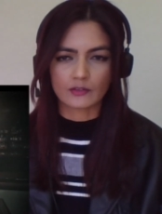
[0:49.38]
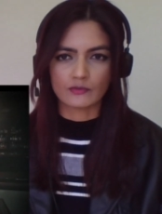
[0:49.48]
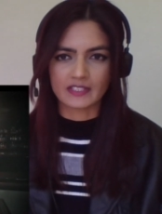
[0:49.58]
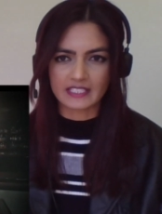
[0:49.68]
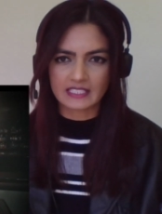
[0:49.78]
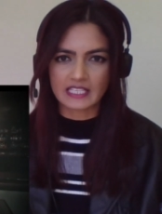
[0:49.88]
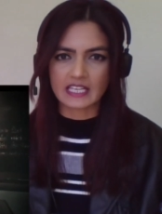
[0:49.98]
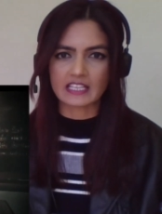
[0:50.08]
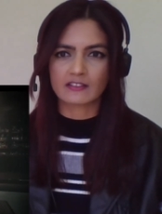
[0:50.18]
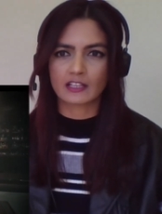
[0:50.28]
I can
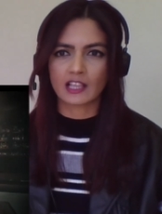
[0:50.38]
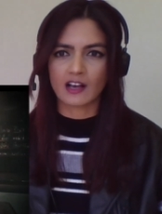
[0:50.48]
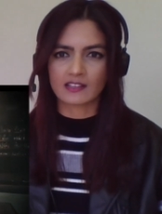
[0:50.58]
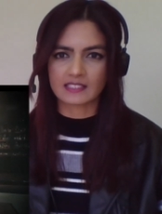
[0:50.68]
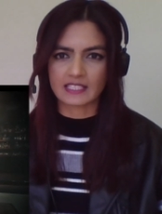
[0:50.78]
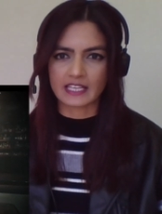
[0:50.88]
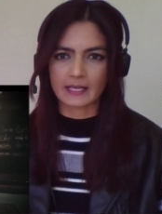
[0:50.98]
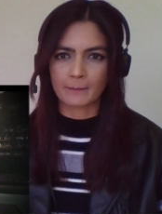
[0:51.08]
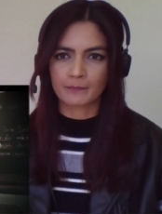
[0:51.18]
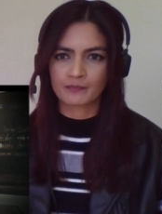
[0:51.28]
already see
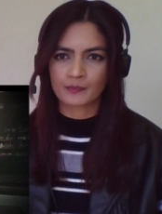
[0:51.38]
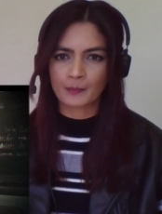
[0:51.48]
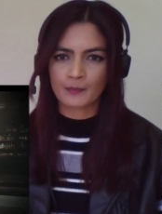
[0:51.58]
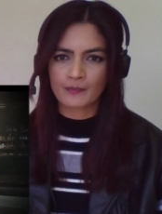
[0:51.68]
classy